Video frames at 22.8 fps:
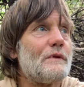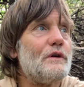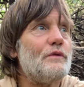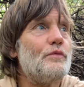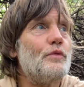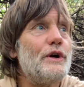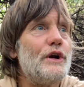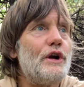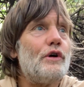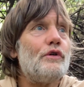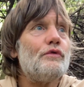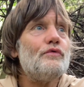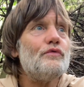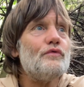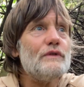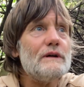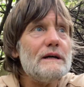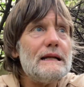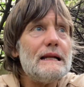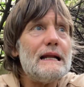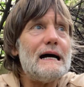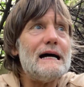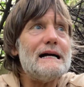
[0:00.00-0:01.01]
We don't
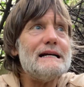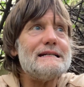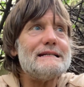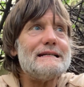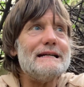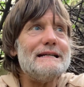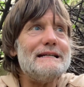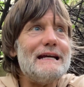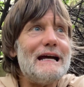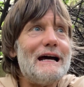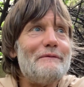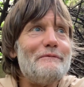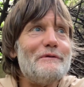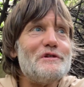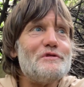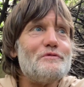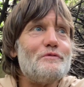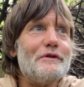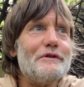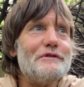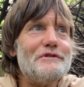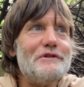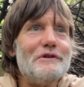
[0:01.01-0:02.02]
realize the
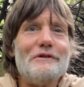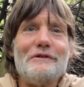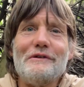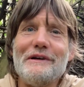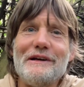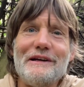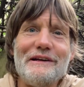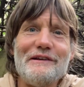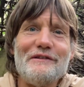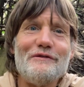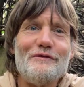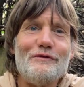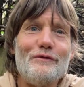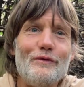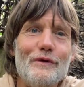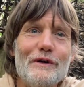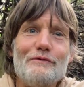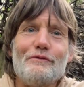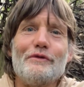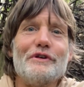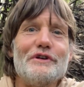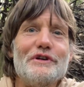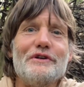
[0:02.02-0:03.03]
damage we're doing
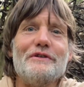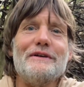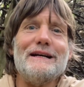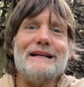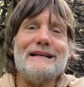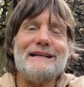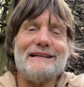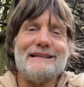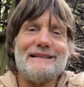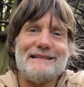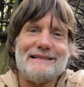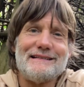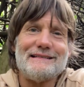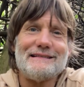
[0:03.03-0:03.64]
when we're doing it.